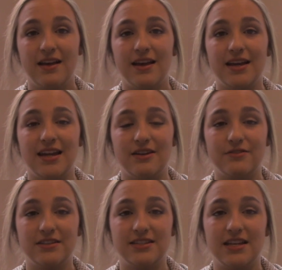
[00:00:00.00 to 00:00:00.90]
In
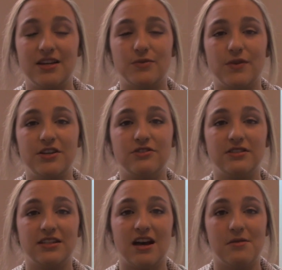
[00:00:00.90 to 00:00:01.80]
infancy, Rachel
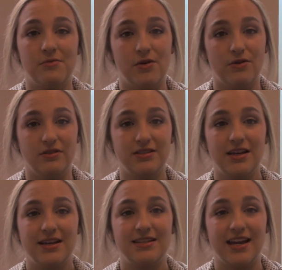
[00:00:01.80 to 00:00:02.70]
did not mold
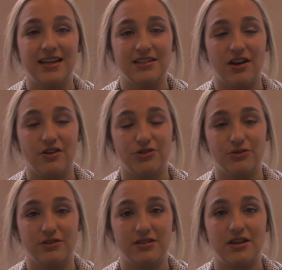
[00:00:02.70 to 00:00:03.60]
to Anne's
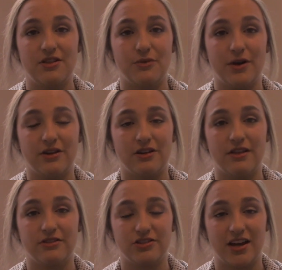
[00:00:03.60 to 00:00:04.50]
contours the way her
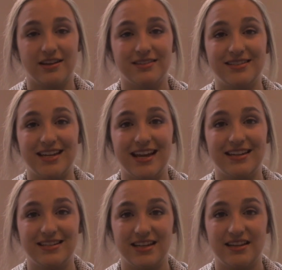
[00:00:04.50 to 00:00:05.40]
other child,
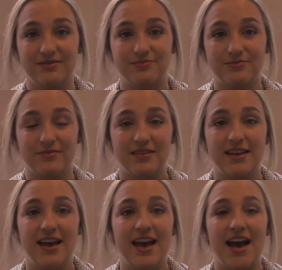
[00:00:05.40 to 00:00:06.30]
Dan, did.
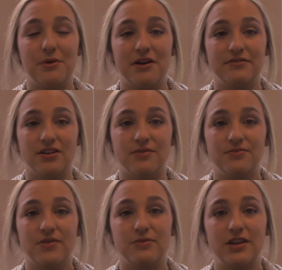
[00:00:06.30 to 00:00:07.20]

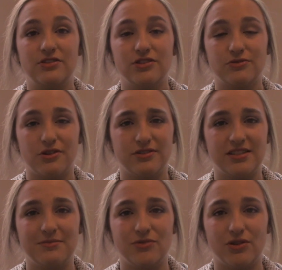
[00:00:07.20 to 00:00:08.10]
However, Rachel's growth
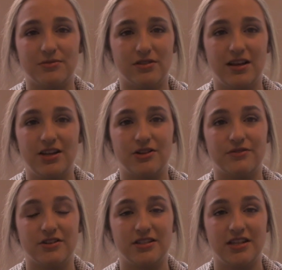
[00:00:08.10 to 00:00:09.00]
seemed normal in her
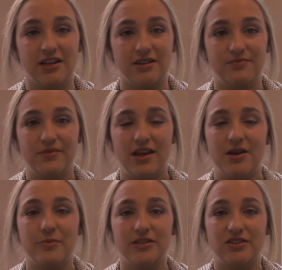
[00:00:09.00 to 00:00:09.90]
first year,
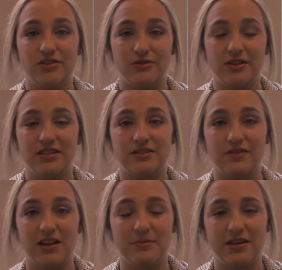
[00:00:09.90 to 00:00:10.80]
but soon
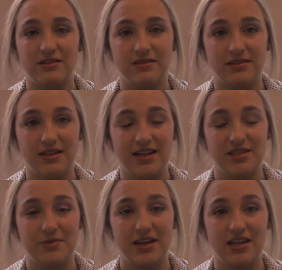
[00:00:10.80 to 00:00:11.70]
developmental
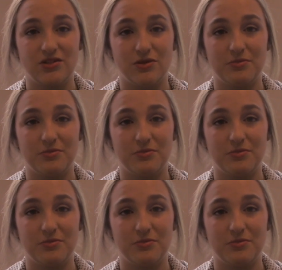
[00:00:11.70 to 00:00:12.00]
delays began to